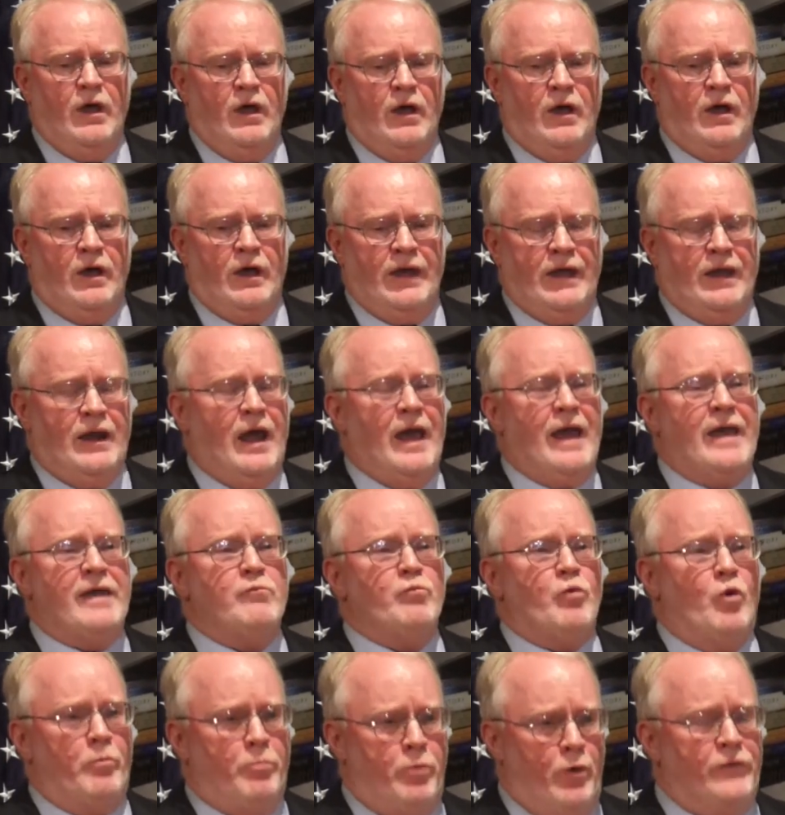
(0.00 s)
Uh, and I
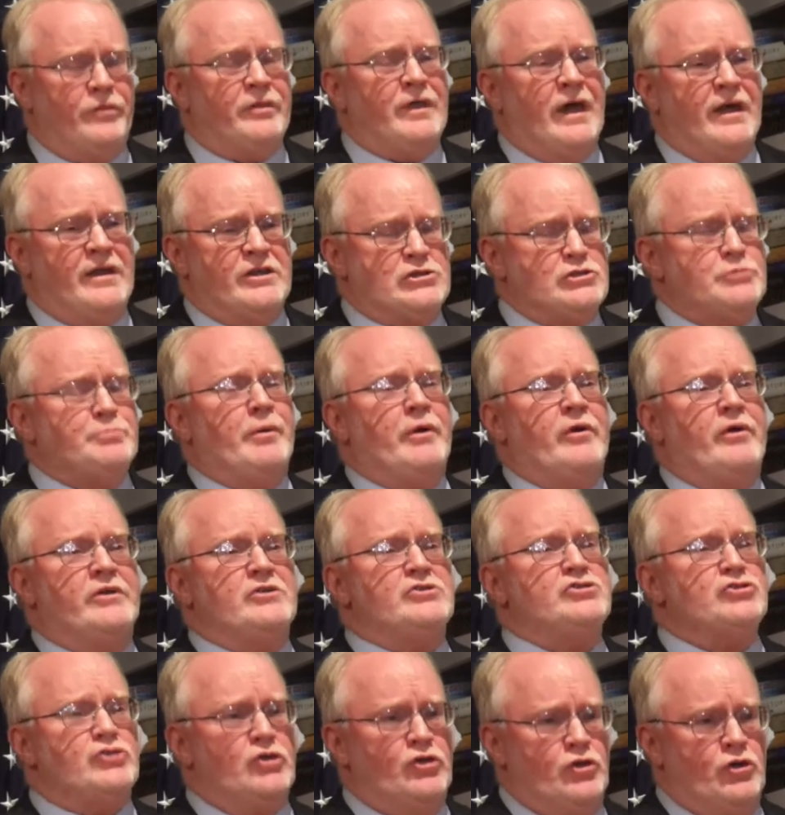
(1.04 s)
will put that
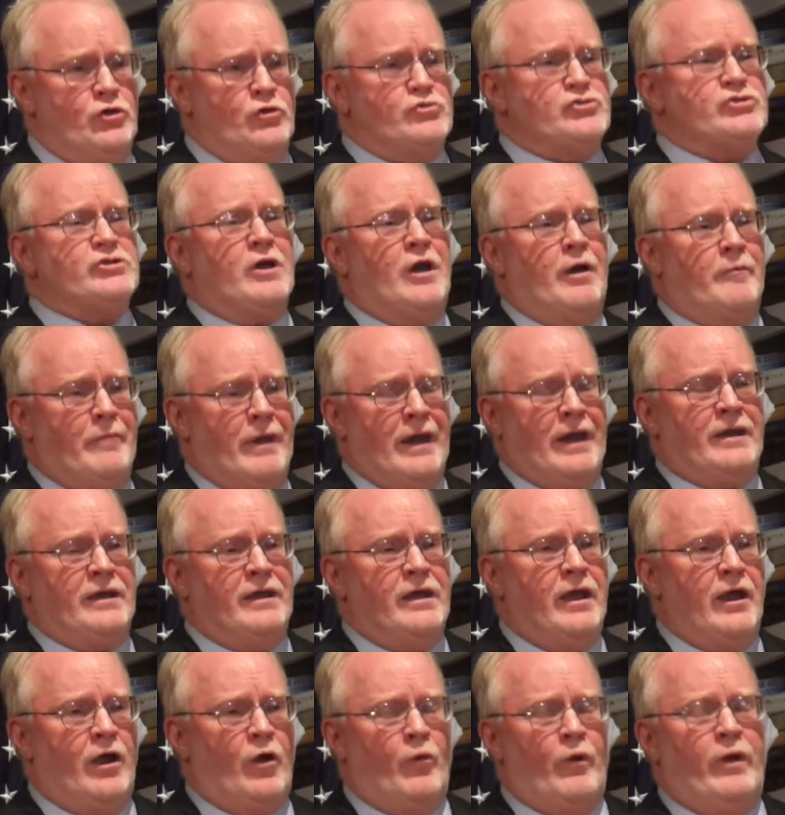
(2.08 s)
experience to use combating
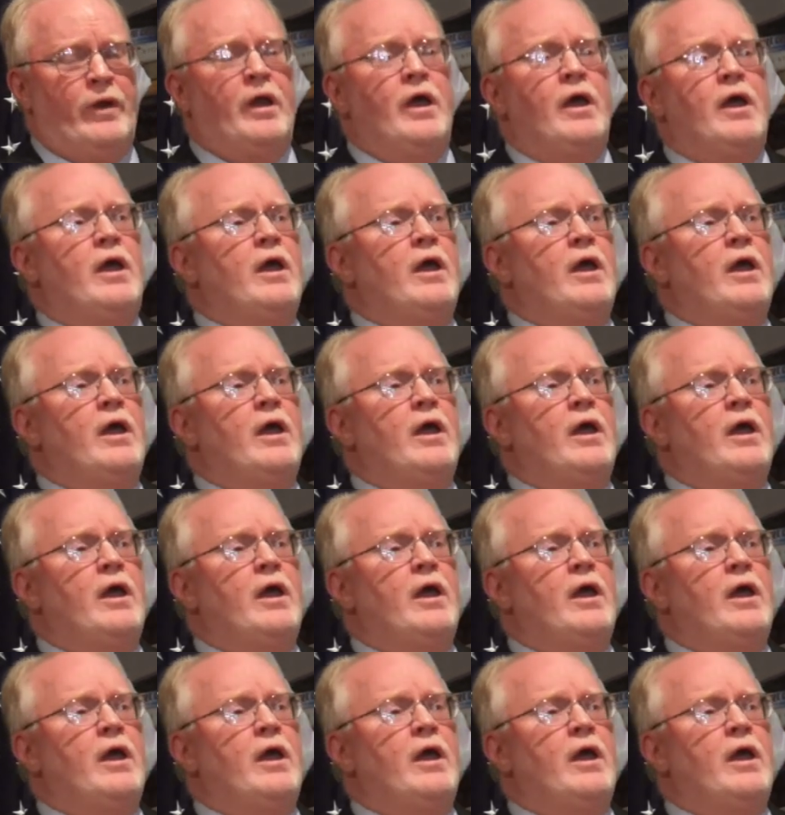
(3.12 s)
heroin.